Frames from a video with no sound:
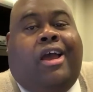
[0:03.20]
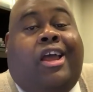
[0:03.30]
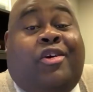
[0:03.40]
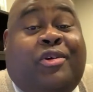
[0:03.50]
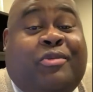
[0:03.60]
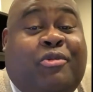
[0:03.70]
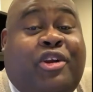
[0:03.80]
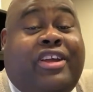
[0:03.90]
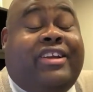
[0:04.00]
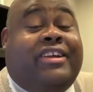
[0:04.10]
Hello, good
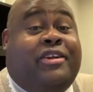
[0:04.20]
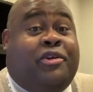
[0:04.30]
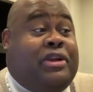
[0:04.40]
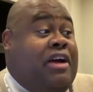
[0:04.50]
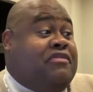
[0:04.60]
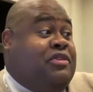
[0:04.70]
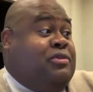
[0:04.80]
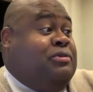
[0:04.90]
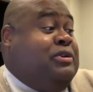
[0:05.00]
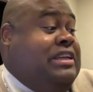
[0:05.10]
morning, good
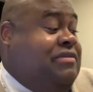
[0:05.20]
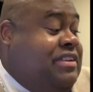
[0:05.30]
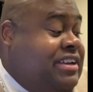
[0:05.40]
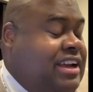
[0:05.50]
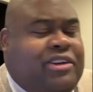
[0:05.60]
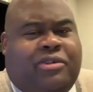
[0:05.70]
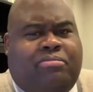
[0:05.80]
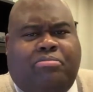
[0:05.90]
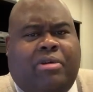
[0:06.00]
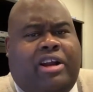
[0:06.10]
afternoon, good evening,
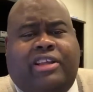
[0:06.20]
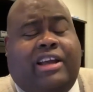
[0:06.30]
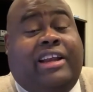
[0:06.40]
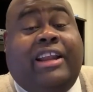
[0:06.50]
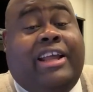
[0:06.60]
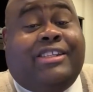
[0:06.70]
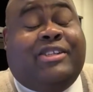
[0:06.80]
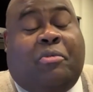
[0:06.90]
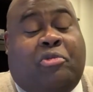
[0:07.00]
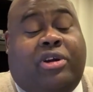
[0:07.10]
and morning and night
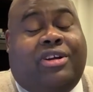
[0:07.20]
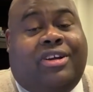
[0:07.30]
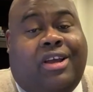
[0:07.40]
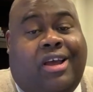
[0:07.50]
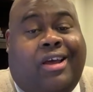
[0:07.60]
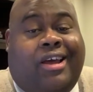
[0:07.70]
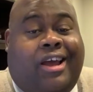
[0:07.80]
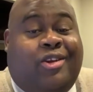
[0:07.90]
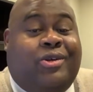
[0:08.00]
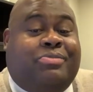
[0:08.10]
somewhere.
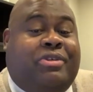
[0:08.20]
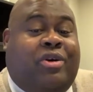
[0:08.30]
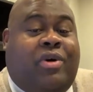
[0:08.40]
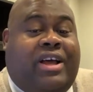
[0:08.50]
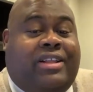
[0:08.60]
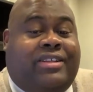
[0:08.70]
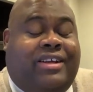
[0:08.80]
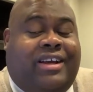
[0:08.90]
I know it's been a while.